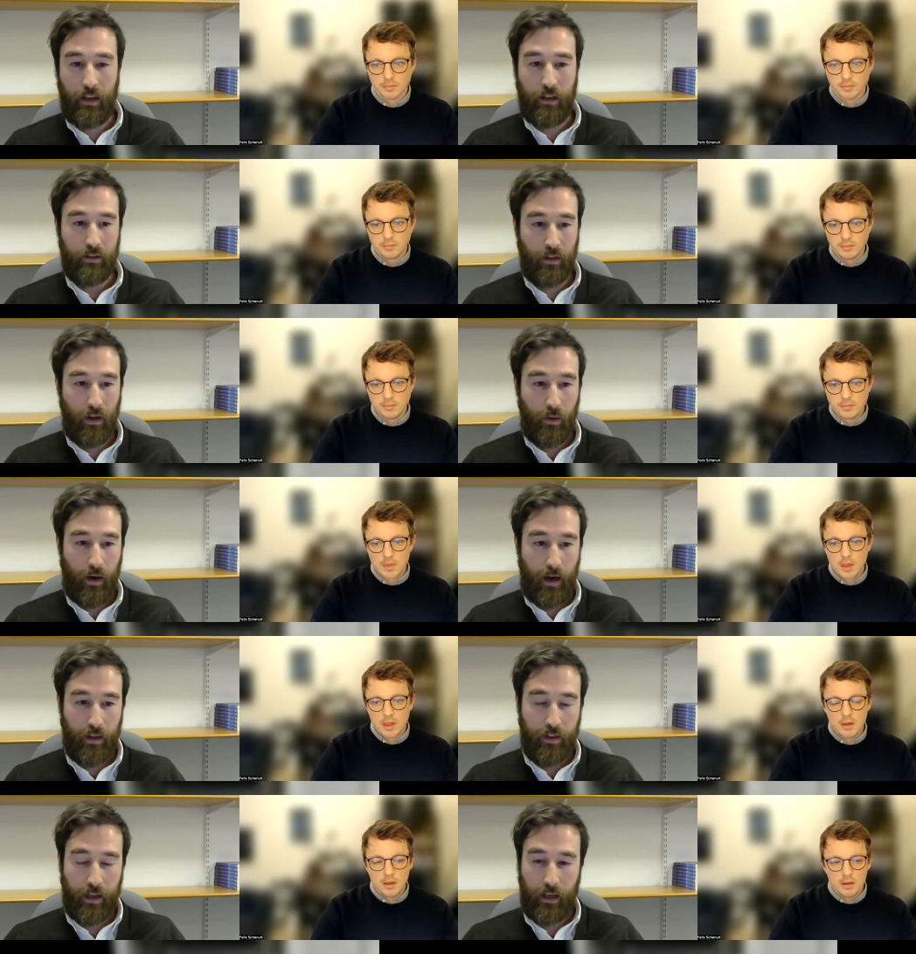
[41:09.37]
Speaker 1: So
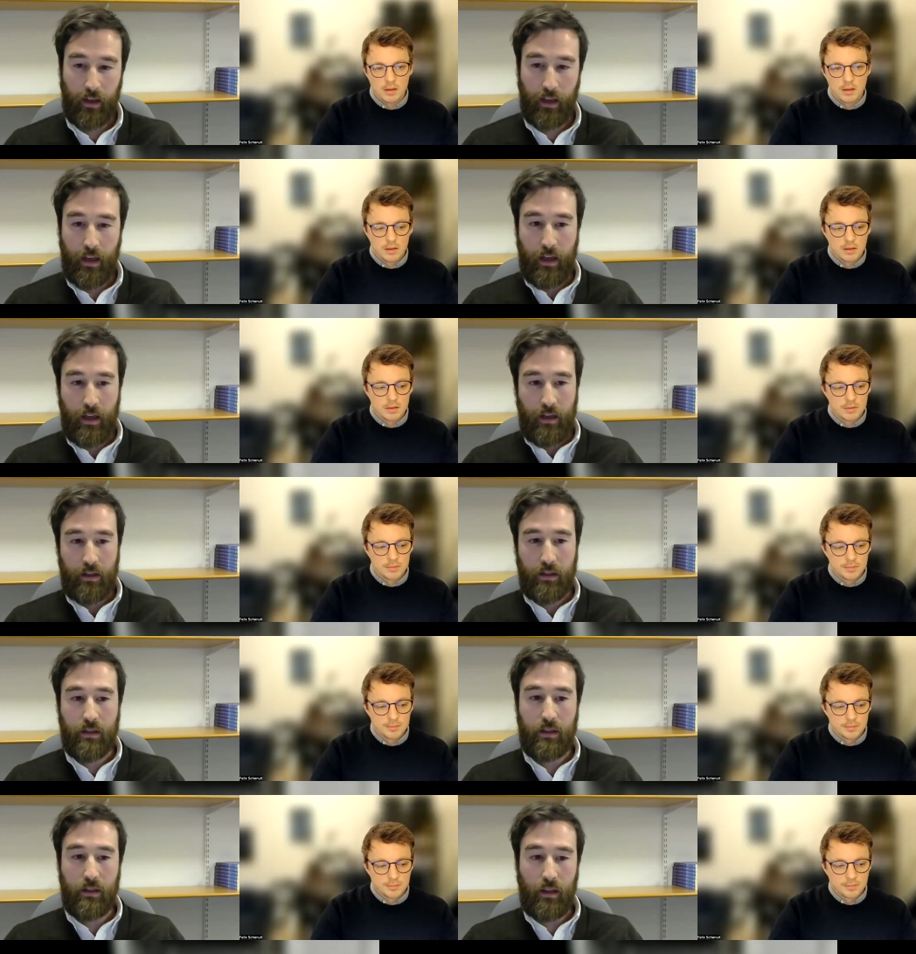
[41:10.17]
I think
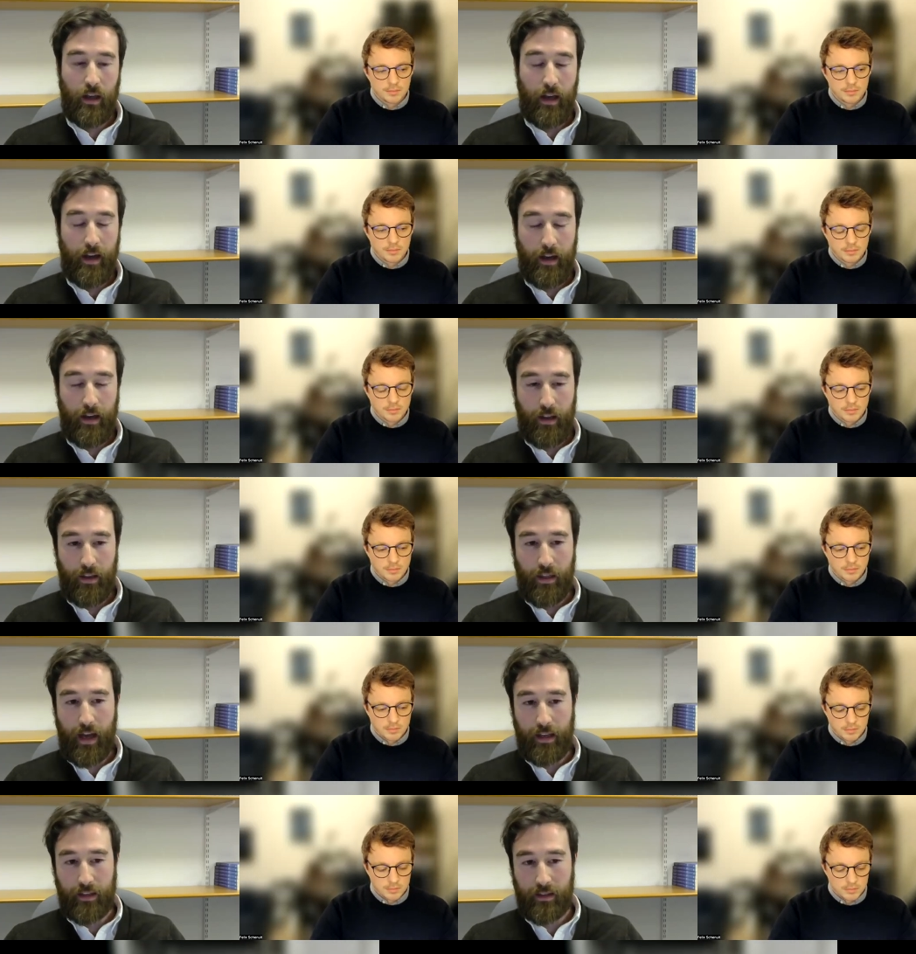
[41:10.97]
uh,
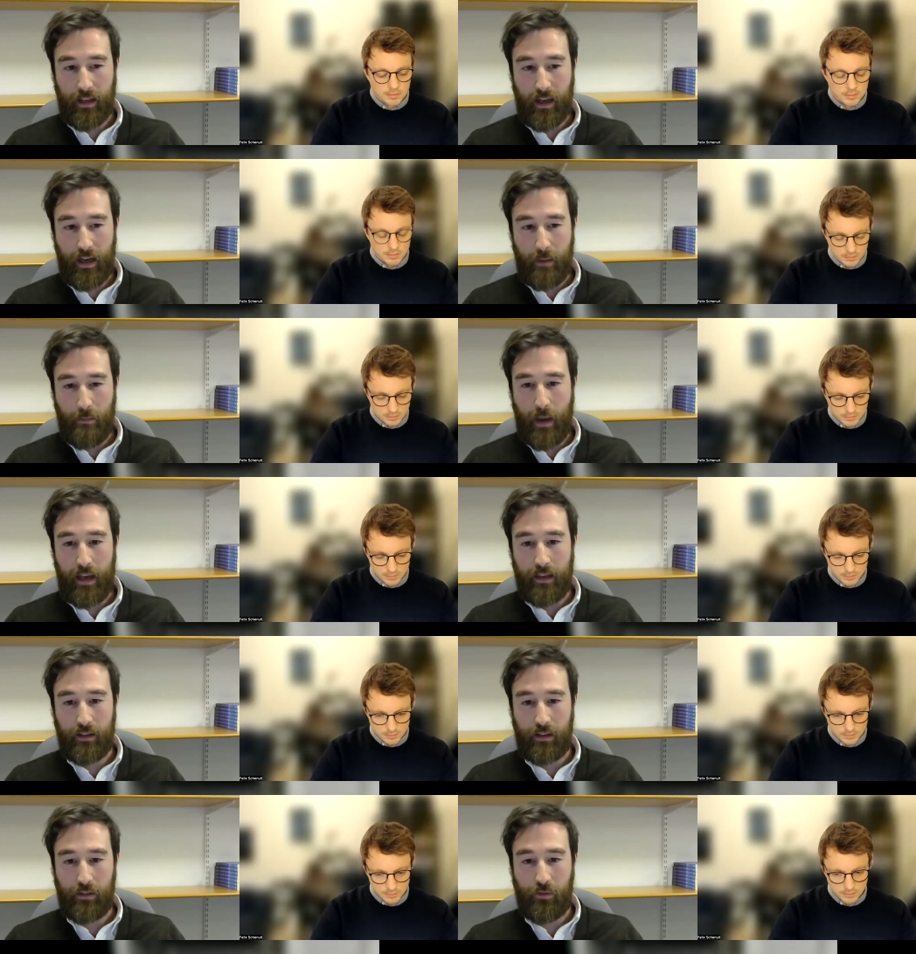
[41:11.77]
that's the kind of
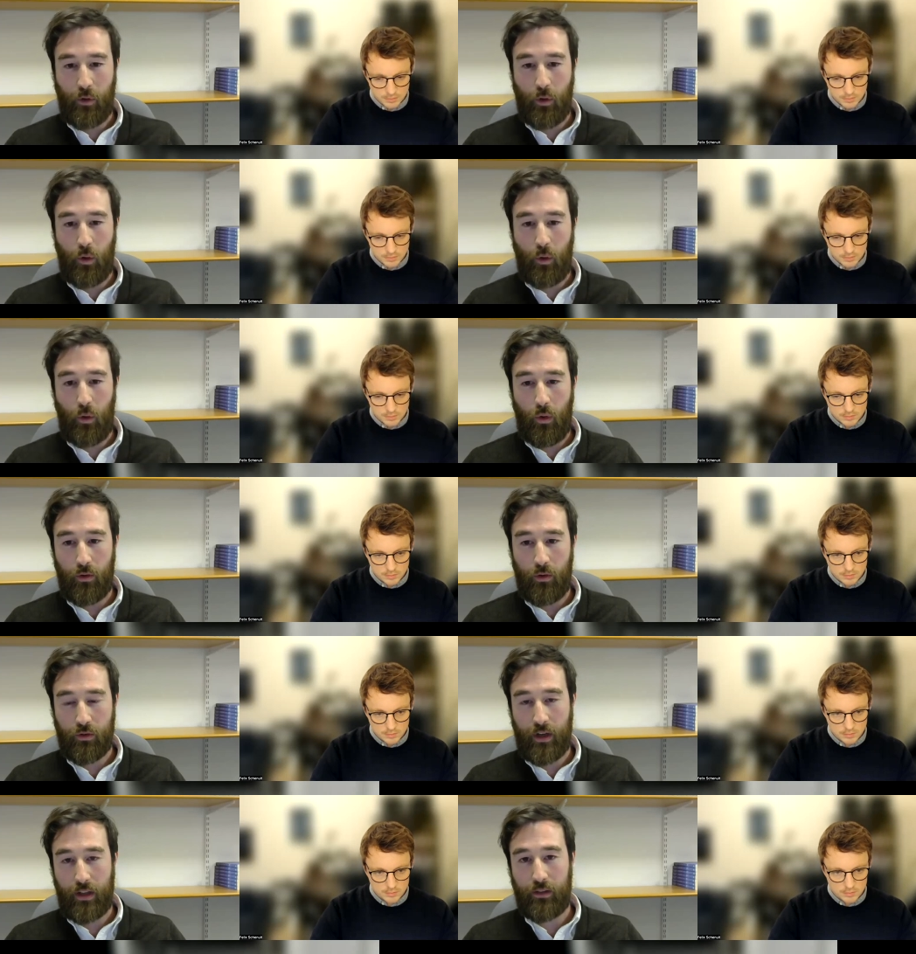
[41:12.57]
basis for
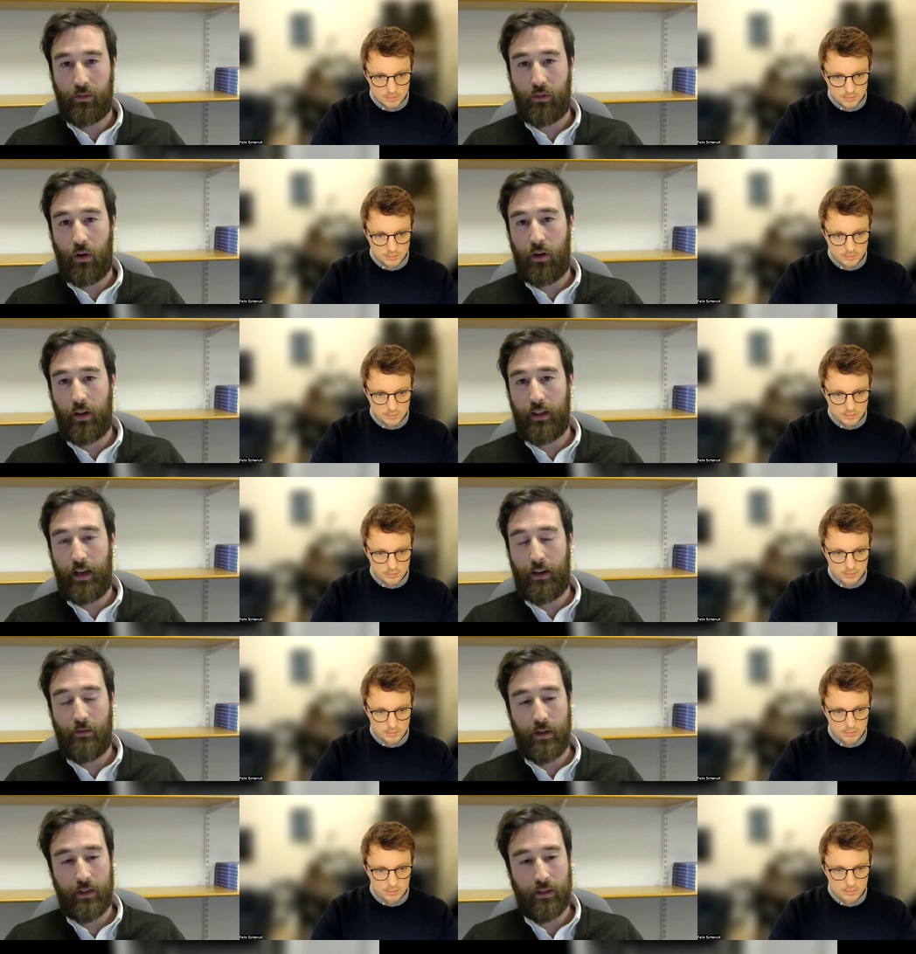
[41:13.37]
transferring that
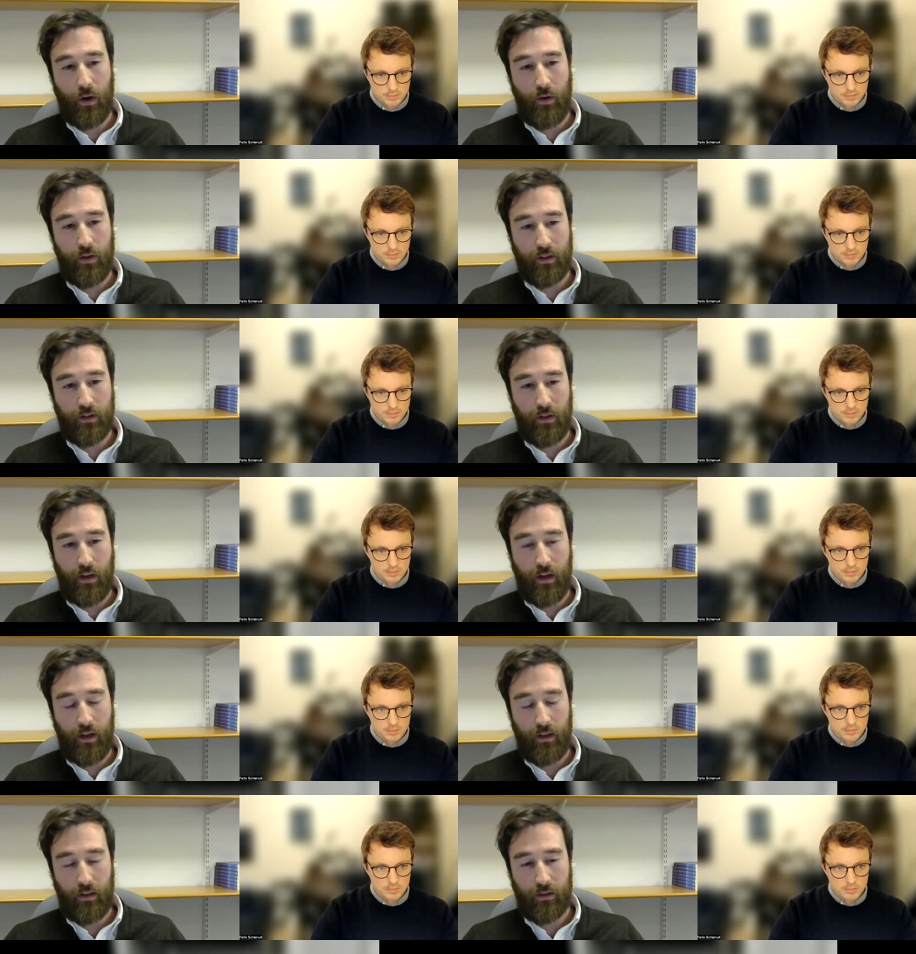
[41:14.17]
risk over to
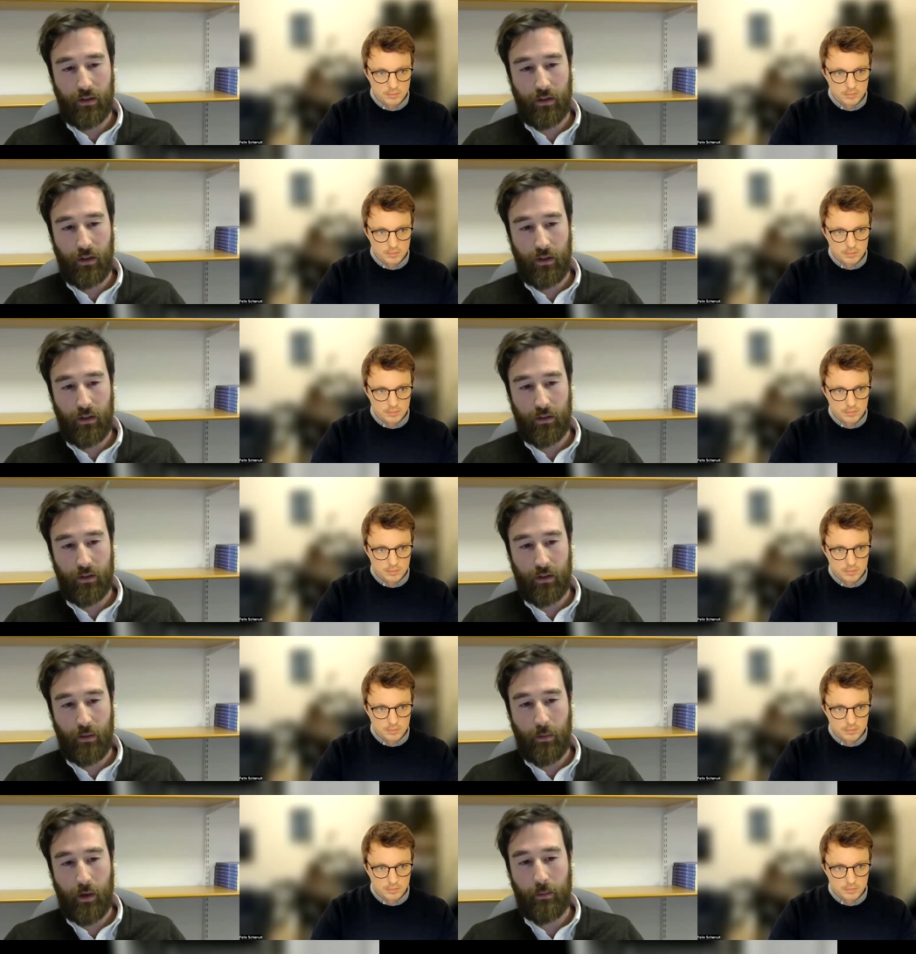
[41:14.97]
the to, to
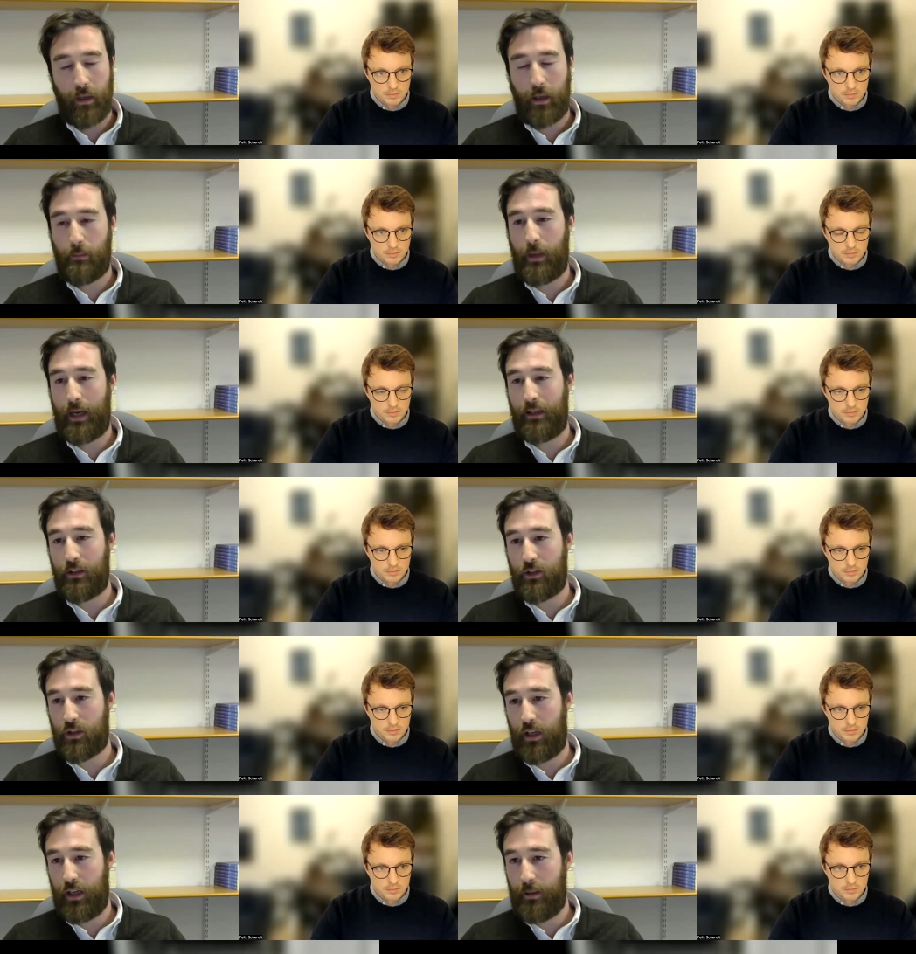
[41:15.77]
the public balance
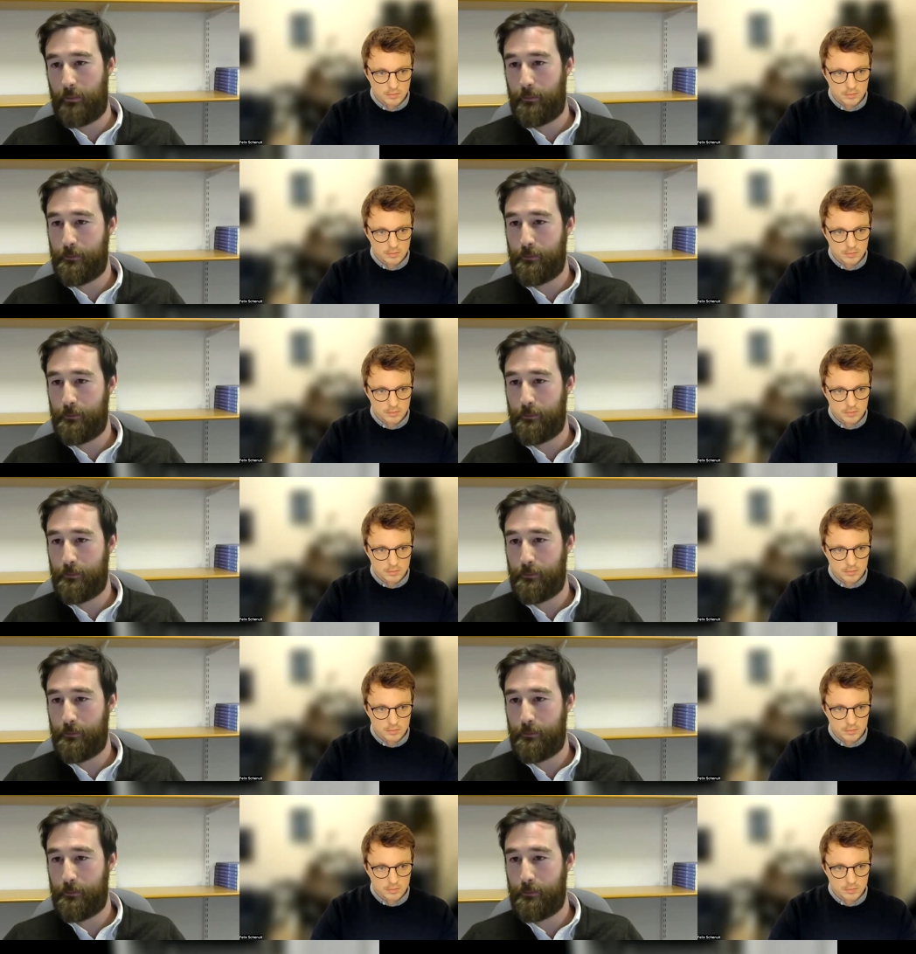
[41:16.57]
sheet.